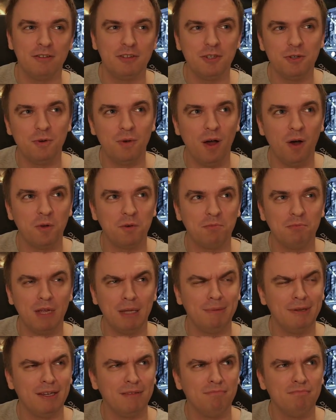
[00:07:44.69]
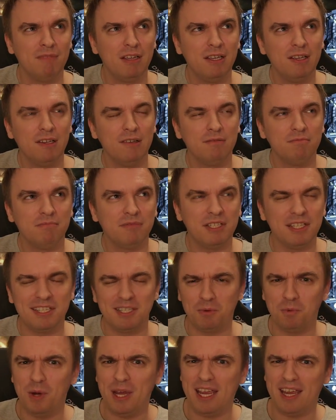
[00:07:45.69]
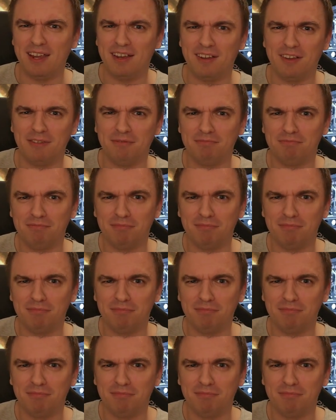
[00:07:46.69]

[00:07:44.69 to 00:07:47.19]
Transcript: due out maybe this week.